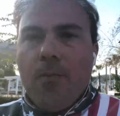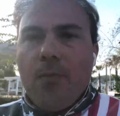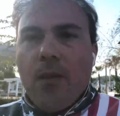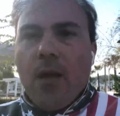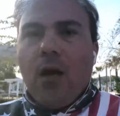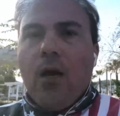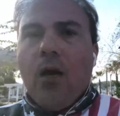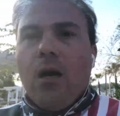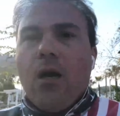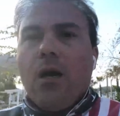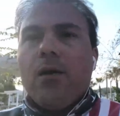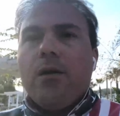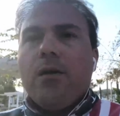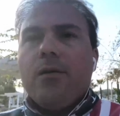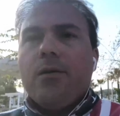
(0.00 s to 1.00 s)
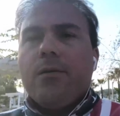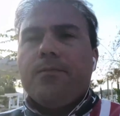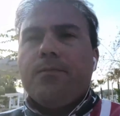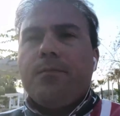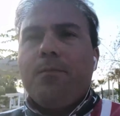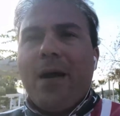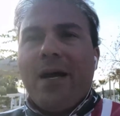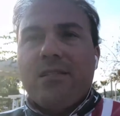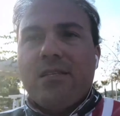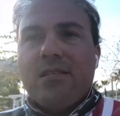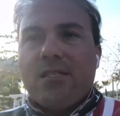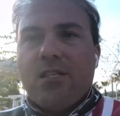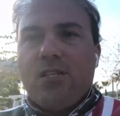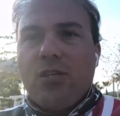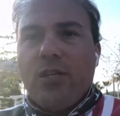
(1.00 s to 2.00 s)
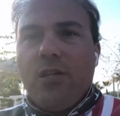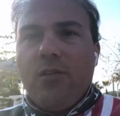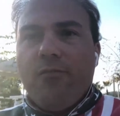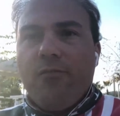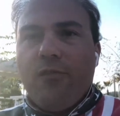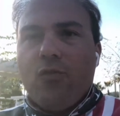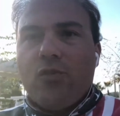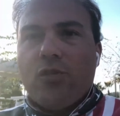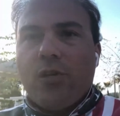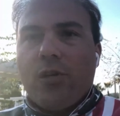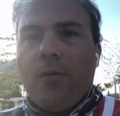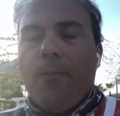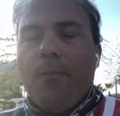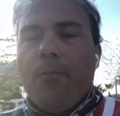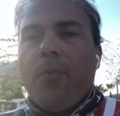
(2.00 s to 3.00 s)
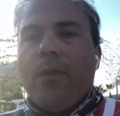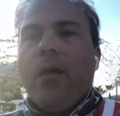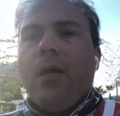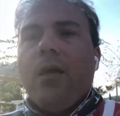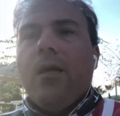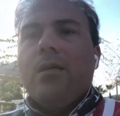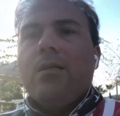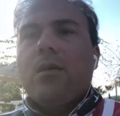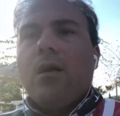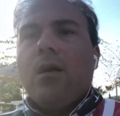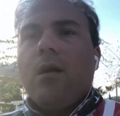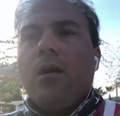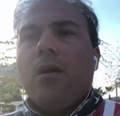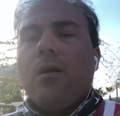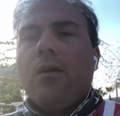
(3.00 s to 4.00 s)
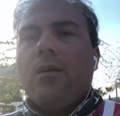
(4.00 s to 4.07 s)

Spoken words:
some bad decision in future, and